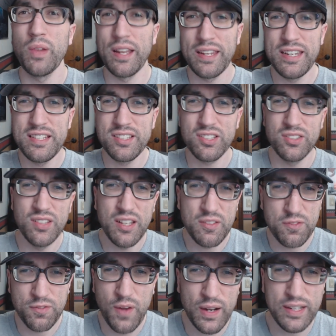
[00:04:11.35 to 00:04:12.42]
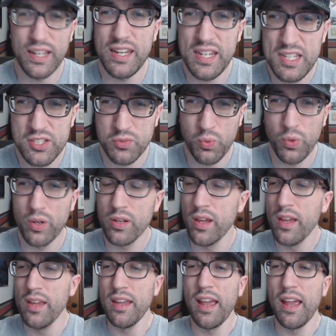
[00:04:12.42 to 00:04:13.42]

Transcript: like he's Clint fucking Eastwood